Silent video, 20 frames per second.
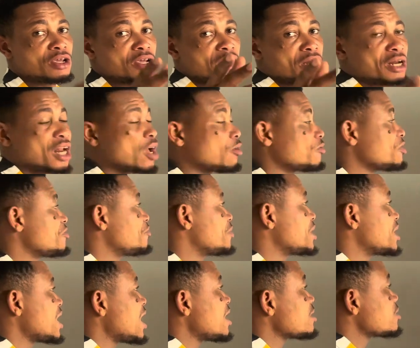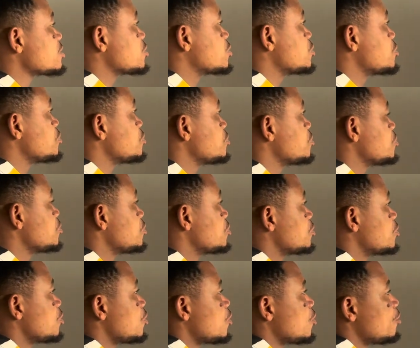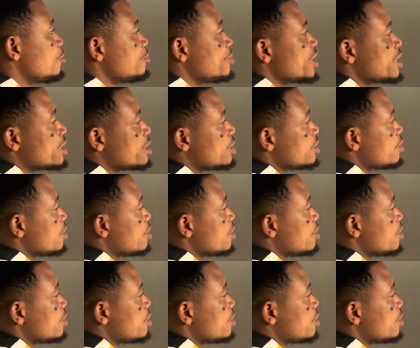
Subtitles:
Now, we've been asked to make